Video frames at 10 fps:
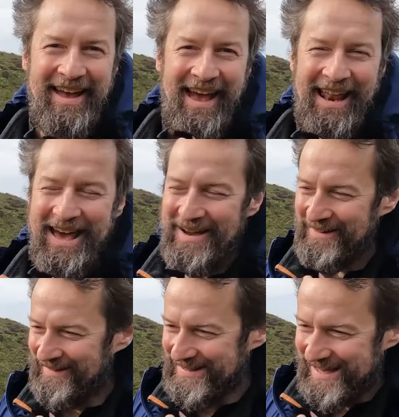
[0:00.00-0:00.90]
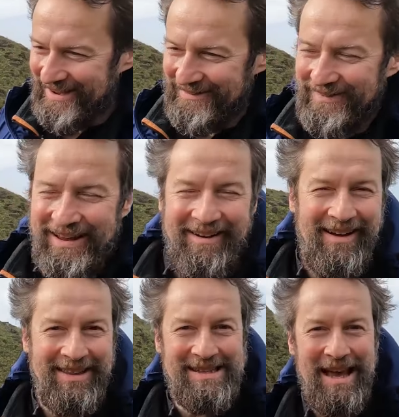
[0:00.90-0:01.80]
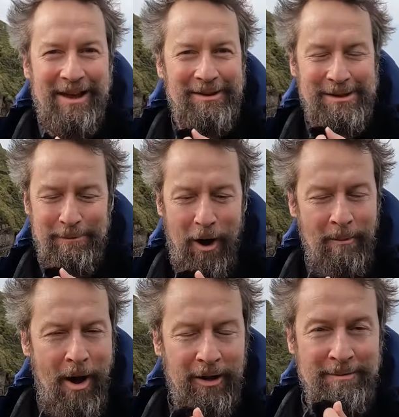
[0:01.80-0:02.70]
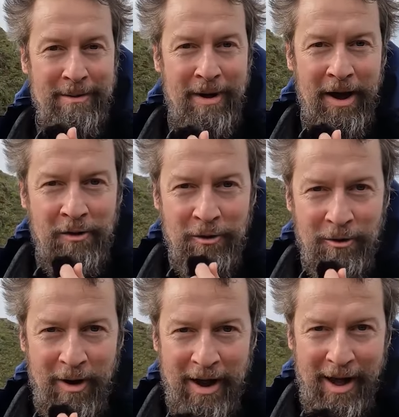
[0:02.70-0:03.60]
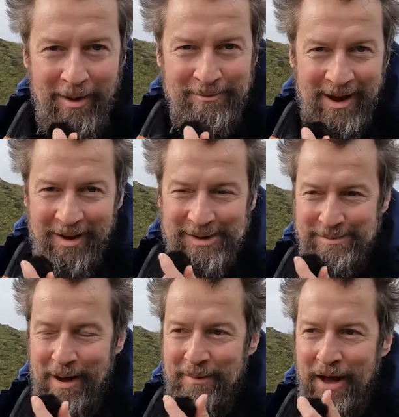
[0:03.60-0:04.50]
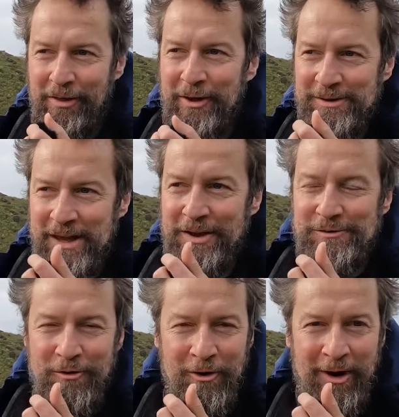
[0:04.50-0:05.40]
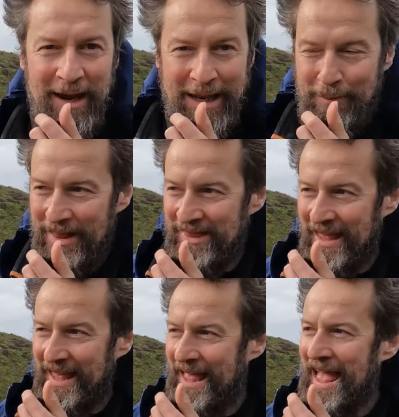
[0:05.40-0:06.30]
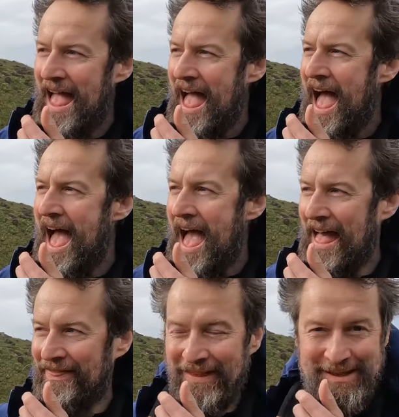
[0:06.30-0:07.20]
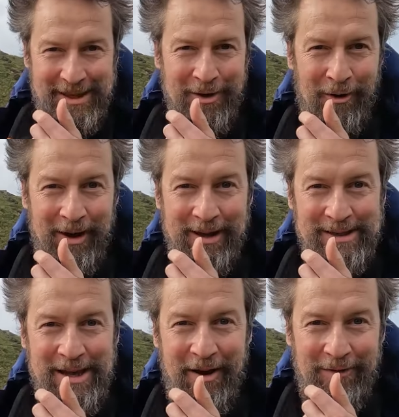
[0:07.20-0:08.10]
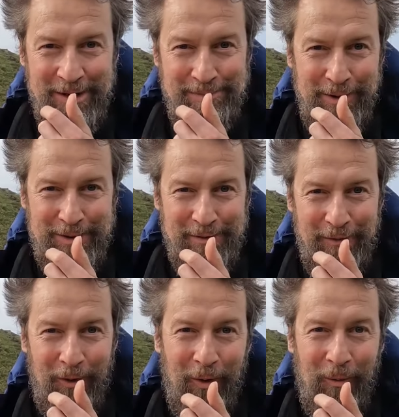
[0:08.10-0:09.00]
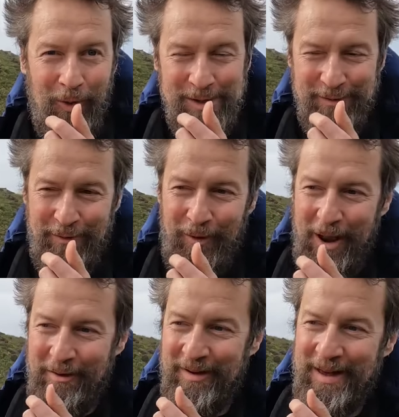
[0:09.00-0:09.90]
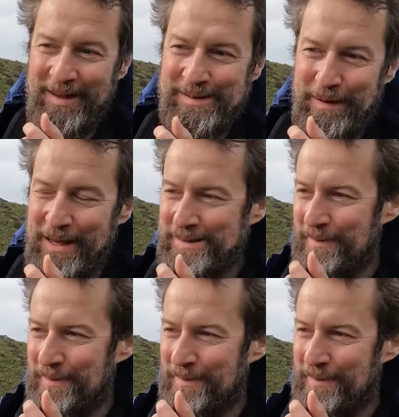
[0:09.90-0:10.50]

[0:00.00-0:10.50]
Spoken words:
Hello, so we are at the second spot. I'm holding my mic right up close to my mouth because it is really windy and there's the noise of this beautiful waterfall over here, Spekes